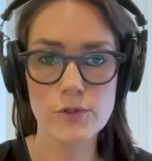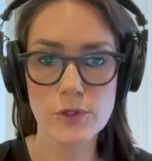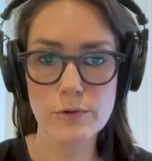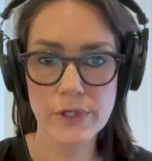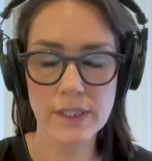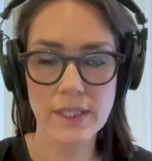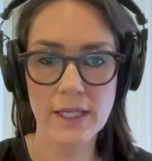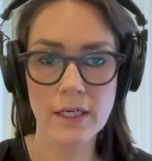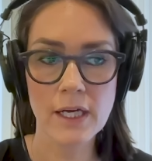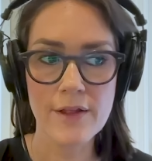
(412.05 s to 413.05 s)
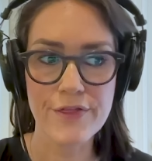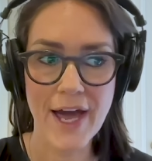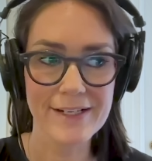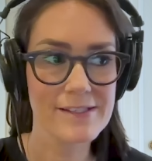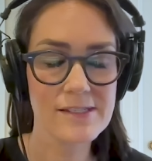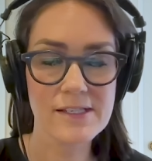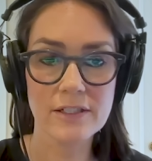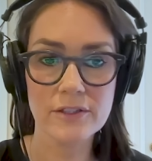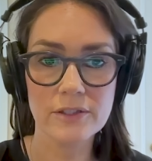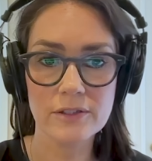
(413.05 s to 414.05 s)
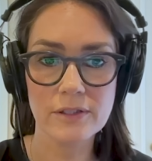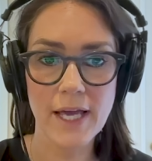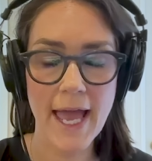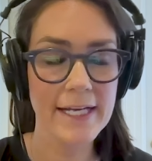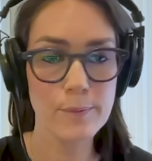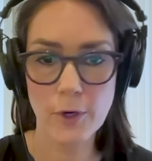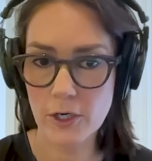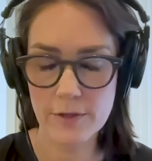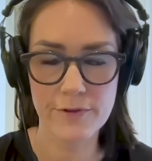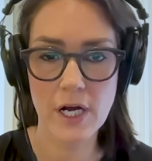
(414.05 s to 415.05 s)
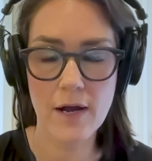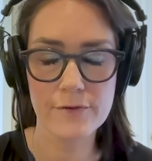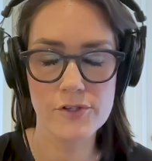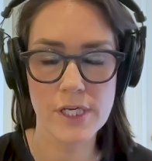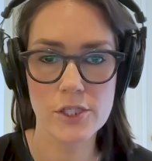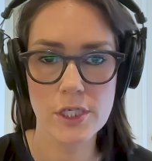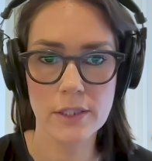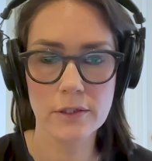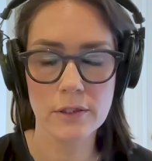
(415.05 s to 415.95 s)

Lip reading: Do you think that that is still any part of the conversation?